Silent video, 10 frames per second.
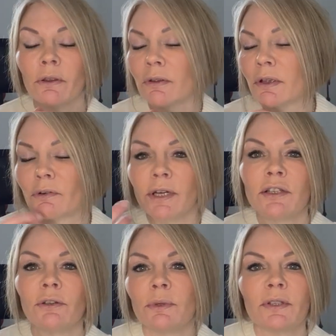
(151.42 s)
agree
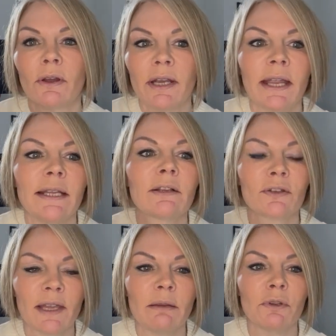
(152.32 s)
to sign a
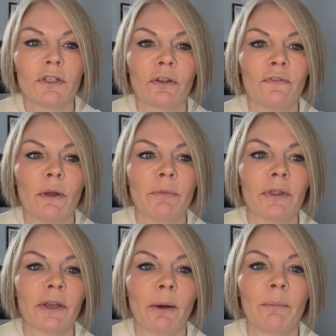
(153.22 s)
statement to confirm that the
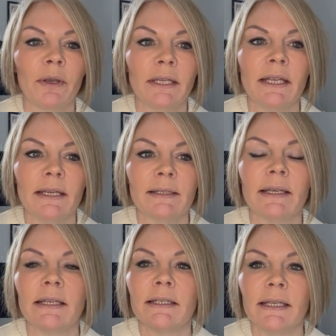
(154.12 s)
company is
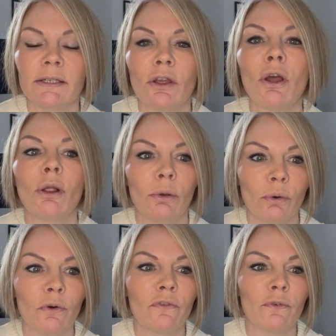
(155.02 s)
indeed
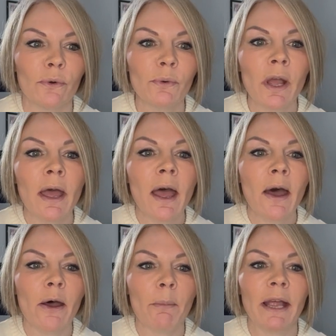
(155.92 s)
lawful,
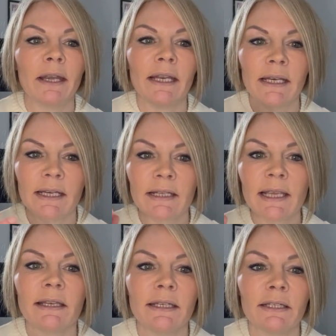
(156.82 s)
and any
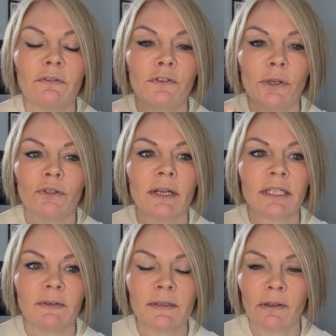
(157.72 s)
intended future
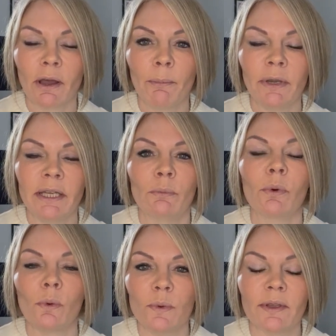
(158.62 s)
activities of the company will
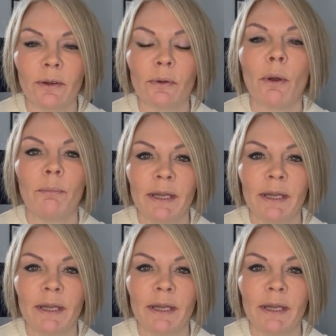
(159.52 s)
also be